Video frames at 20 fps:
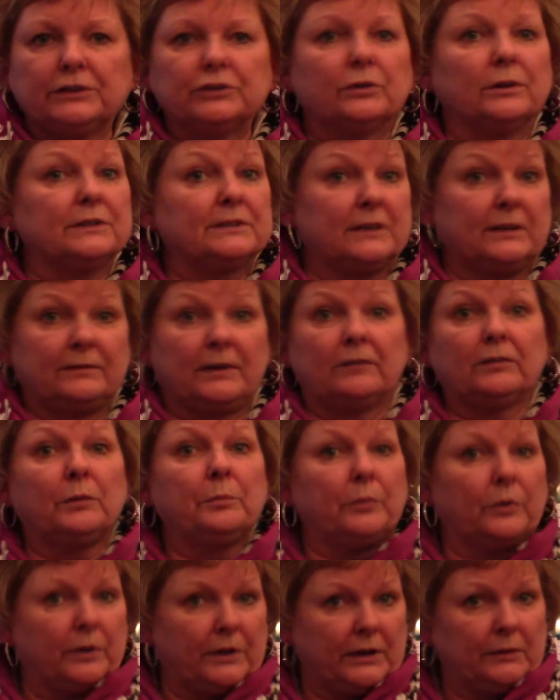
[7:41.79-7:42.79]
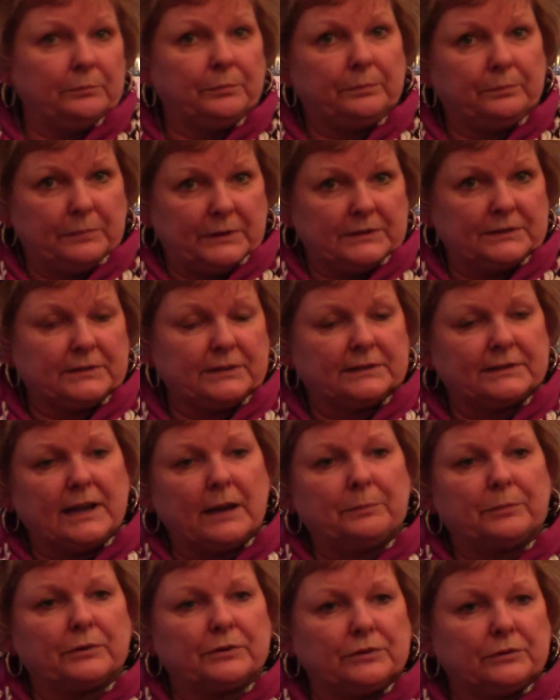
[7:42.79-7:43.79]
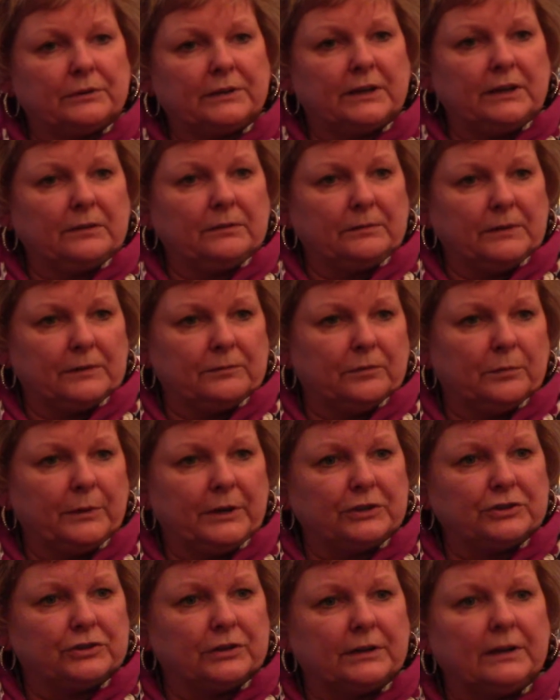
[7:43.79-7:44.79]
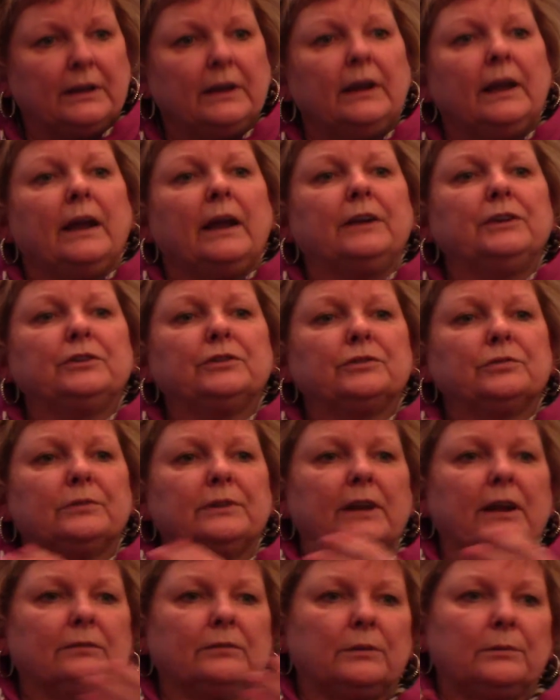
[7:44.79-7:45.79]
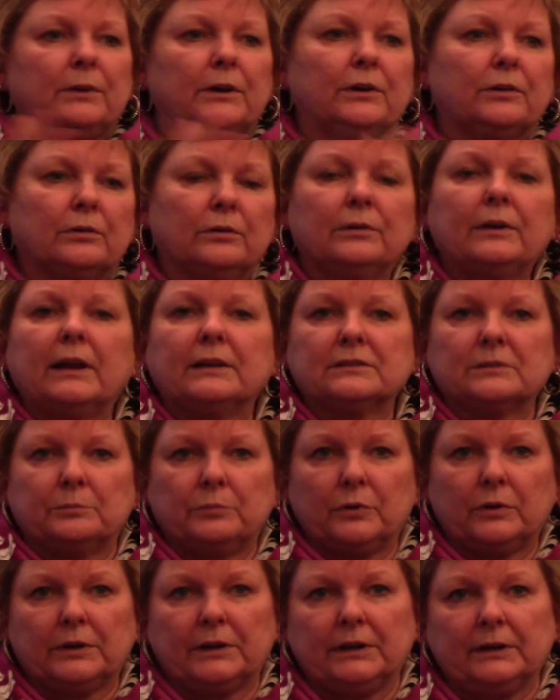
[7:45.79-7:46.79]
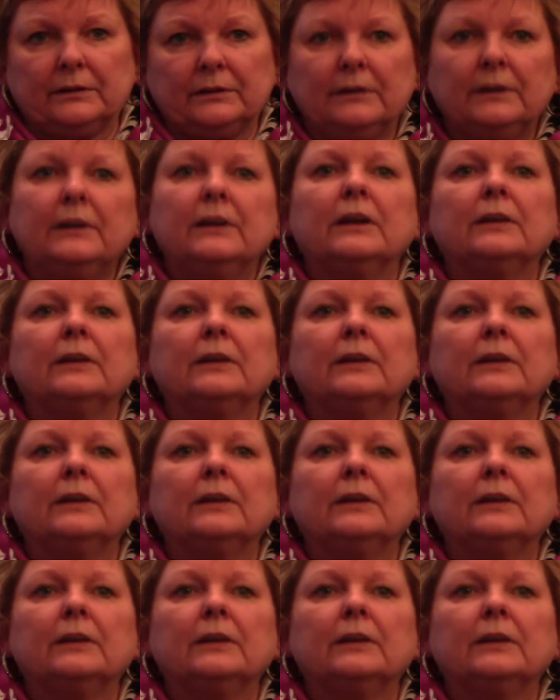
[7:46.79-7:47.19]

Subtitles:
You always give every booking business opportunity information, and you treat every recruit as a booking.